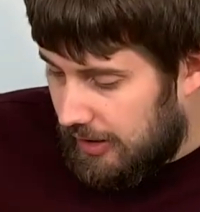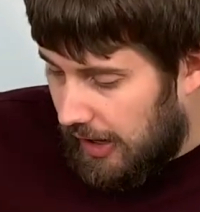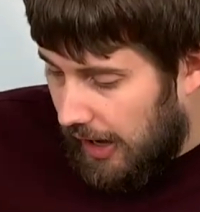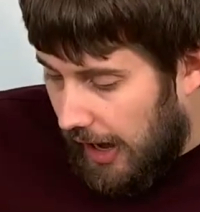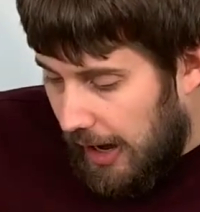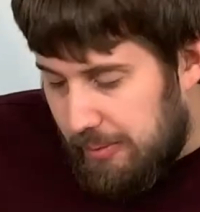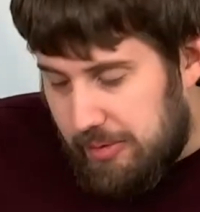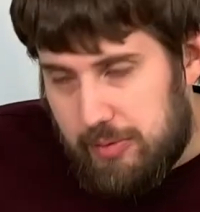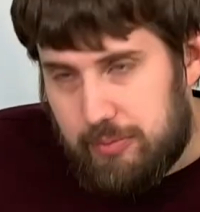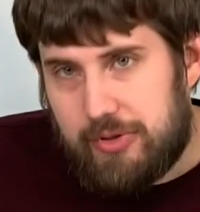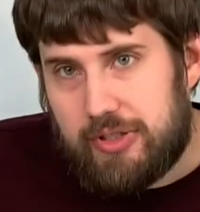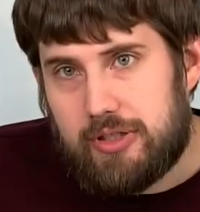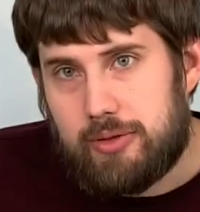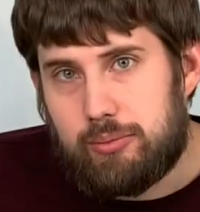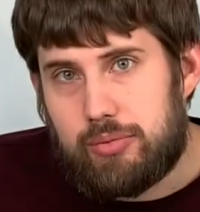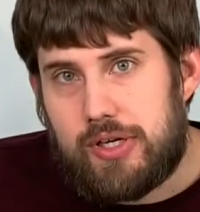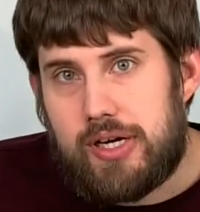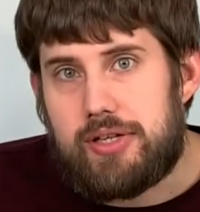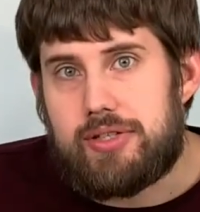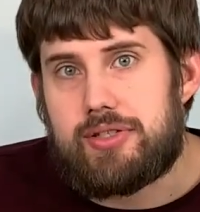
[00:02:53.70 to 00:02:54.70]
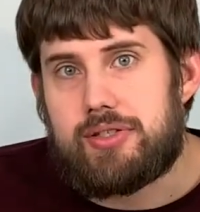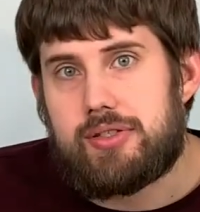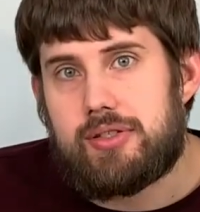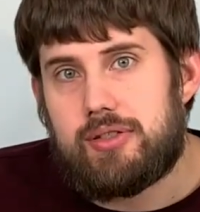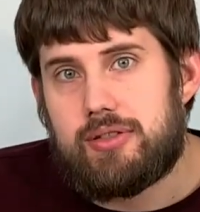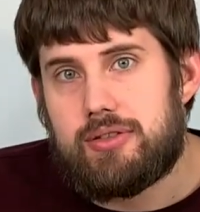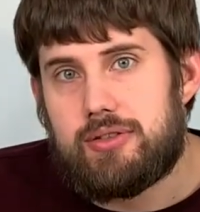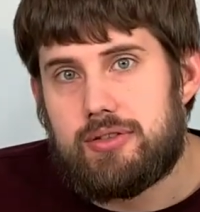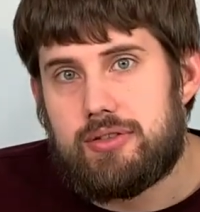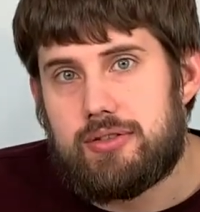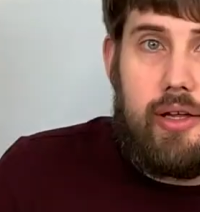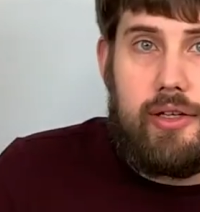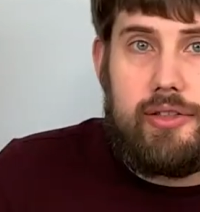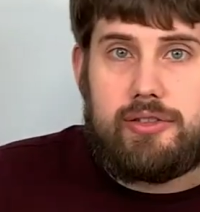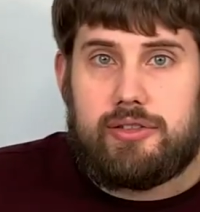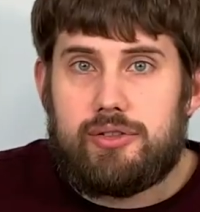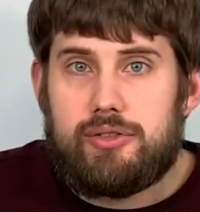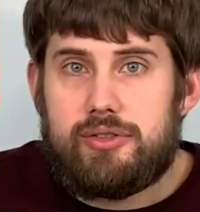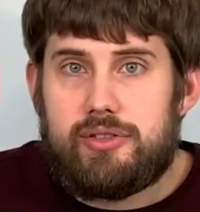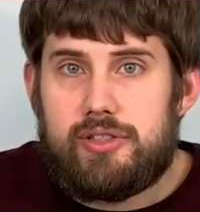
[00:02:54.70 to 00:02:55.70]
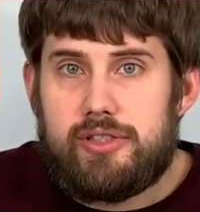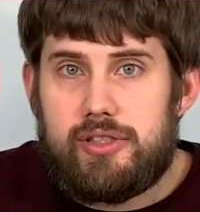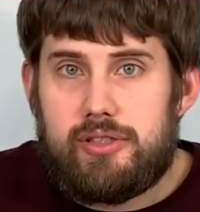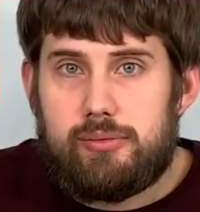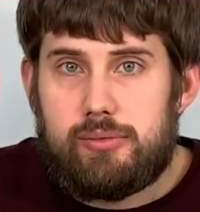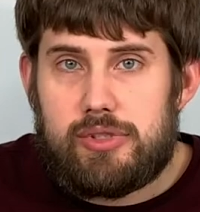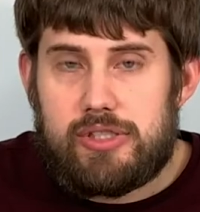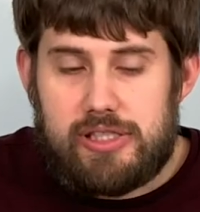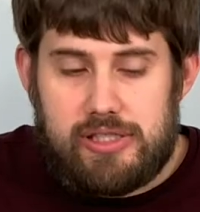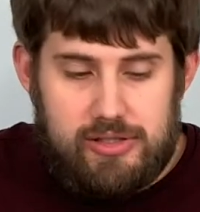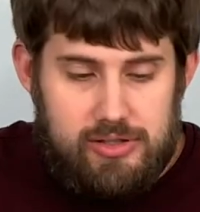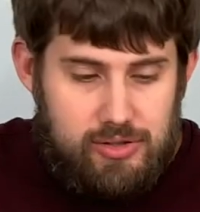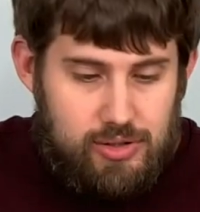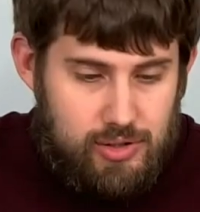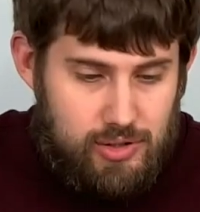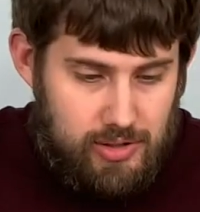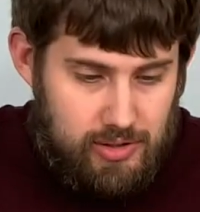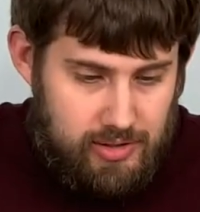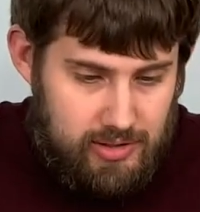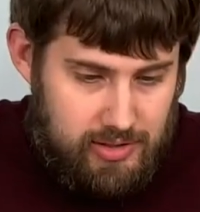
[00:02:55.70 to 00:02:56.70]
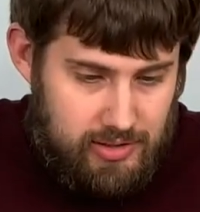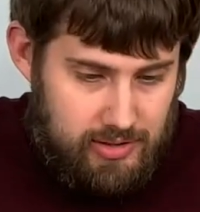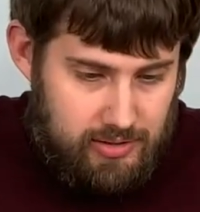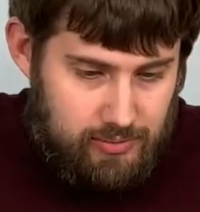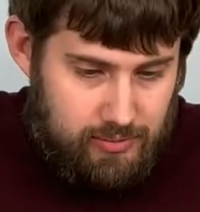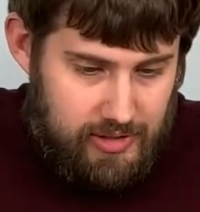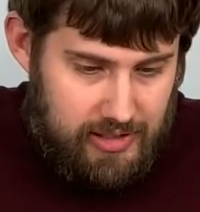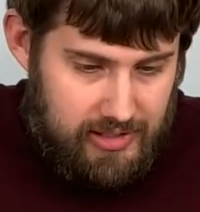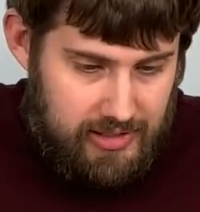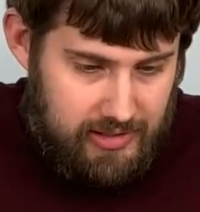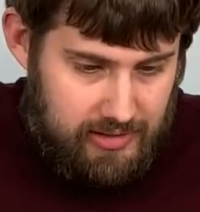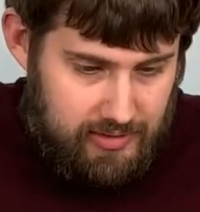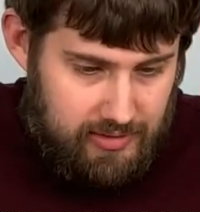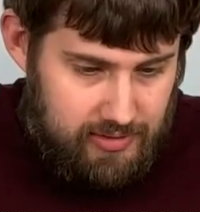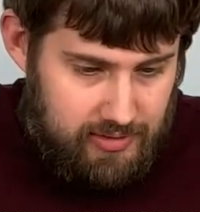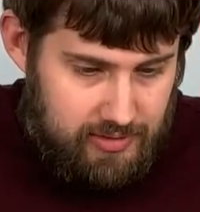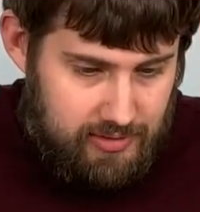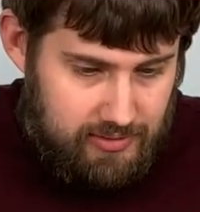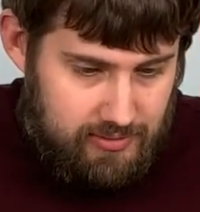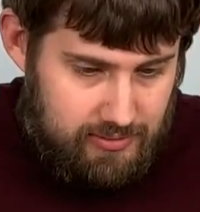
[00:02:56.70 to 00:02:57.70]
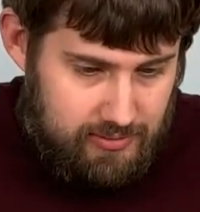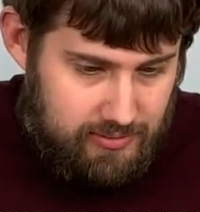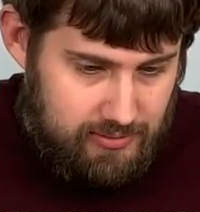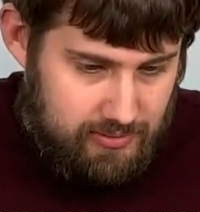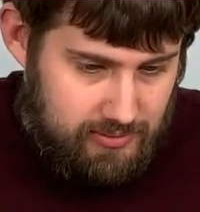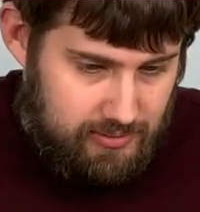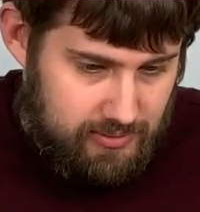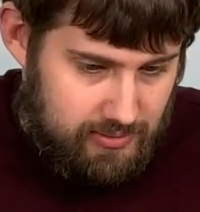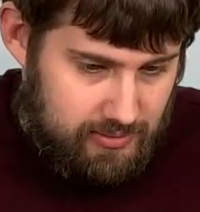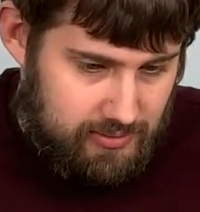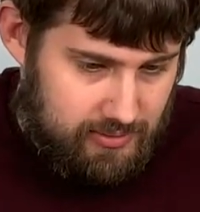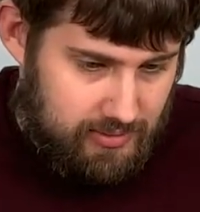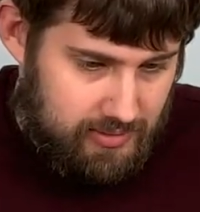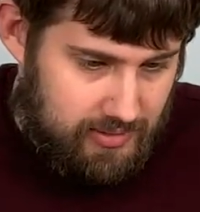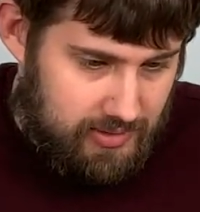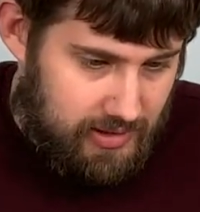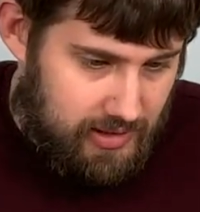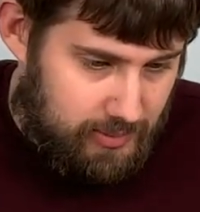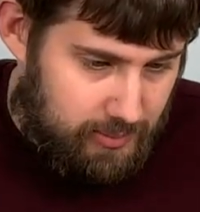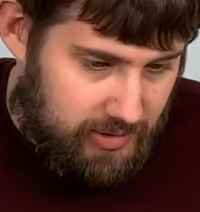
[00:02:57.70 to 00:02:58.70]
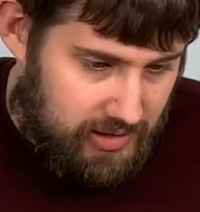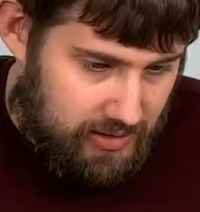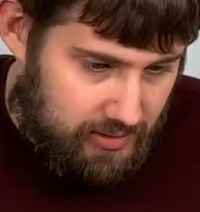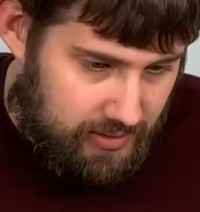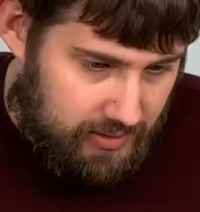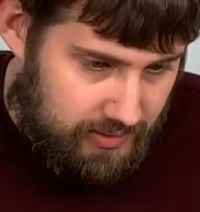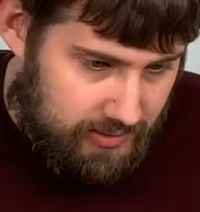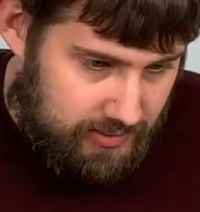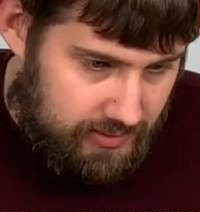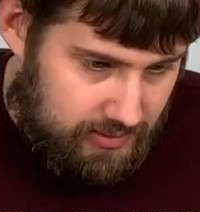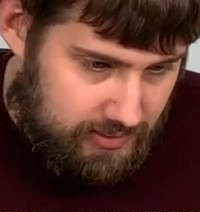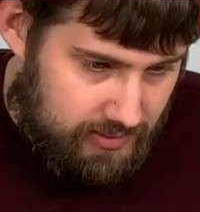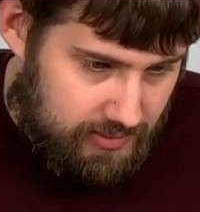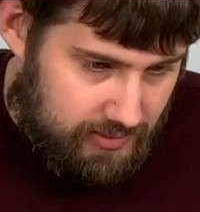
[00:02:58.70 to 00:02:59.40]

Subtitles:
I'm a bit impressed. Let's go see what its charging rate is, because now I'm curious.